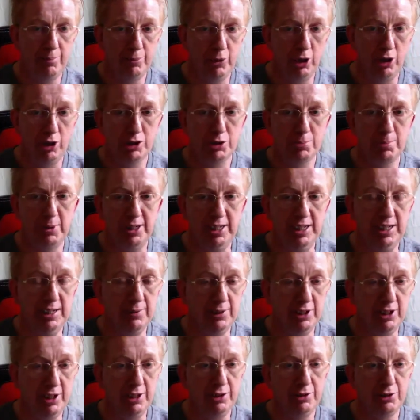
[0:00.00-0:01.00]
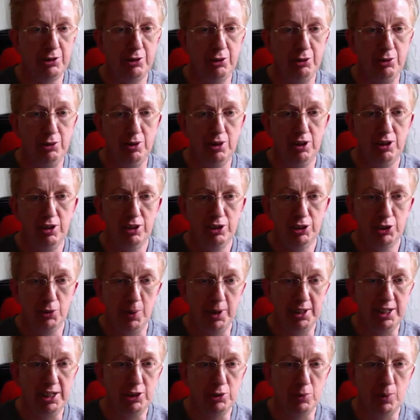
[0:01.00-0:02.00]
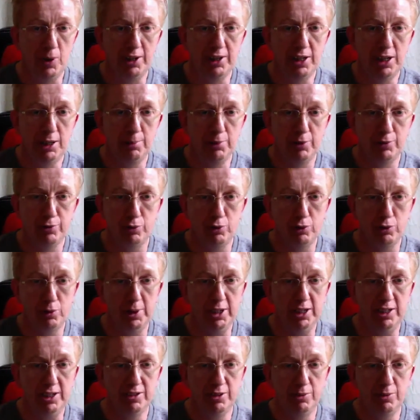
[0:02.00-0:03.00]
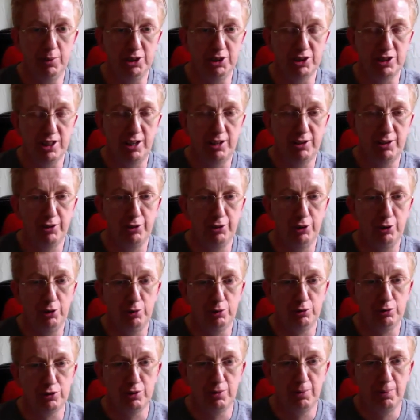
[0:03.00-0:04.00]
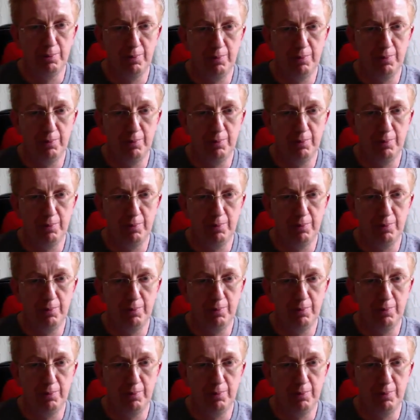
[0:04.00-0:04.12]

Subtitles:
possibly even into 2020 before we start on those.